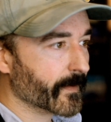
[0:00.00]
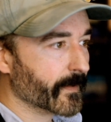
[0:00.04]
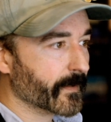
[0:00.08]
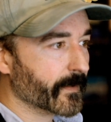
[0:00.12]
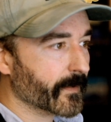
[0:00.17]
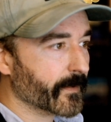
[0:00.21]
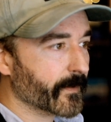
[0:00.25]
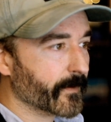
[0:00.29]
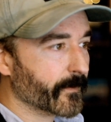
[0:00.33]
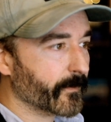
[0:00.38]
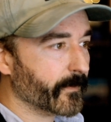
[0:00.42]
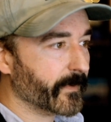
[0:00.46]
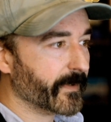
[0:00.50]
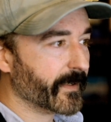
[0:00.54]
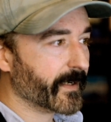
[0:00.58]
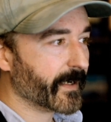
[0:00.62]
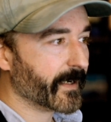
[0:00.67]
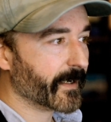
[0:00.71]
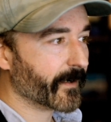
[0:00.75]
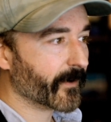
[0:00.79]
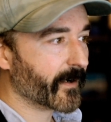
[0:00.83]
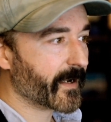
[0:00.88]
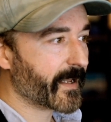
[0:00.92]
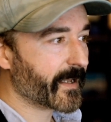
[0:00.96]
We got
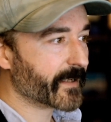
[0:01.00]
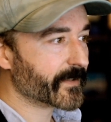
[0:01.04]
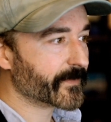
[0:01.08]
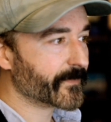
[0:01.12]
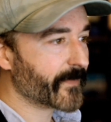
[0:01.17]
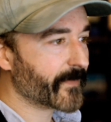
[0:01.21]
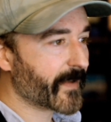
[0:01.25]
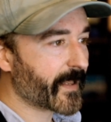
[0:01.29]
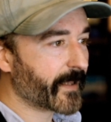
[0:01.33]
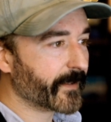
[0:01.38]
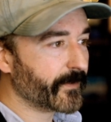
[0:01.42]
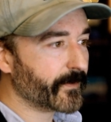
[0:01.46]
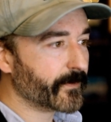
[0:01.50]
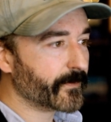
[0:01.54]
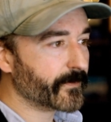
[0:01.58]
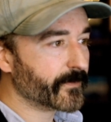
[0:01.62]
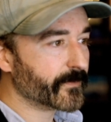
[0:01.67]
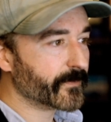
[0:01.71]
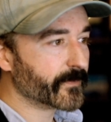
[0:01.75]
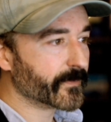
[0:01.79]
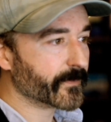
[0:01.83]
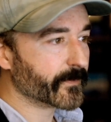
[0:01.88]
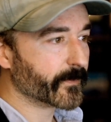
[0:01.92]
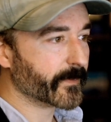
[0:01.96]
our x values,
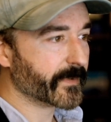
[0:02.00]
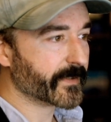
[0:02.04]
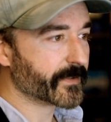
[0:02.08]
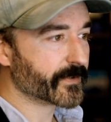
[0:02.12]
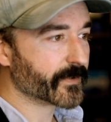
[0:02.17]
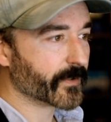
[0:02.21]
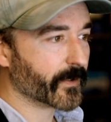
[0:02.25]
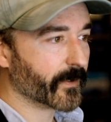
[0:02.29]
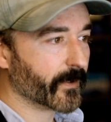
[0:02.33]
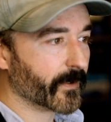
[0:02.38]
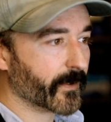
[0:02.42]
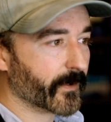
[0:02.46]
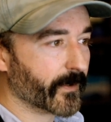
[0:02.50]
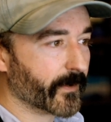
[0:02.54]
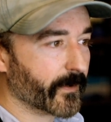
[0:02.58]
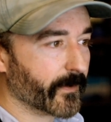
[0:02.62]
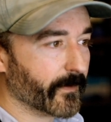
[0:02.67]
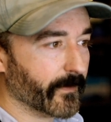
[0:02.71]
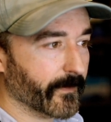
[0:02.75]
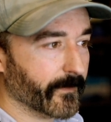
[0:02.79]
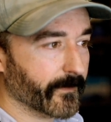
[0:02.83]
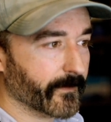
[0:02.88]
which are